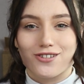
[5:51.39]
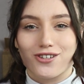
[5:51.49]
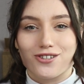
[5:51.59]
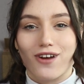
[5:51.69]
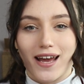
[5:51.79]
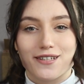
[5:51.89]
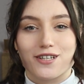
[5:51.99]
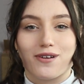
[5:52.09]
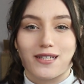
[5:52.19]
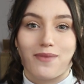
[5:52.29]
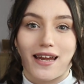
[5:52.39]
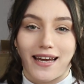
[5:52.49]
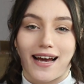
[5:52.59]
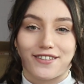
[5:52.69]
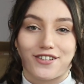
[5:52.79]
just try and do as
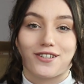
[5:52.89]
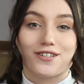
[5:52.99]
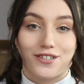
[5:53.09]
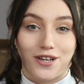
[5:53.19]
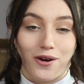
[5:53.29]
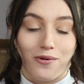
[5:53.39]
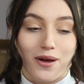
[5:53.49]
many as you can do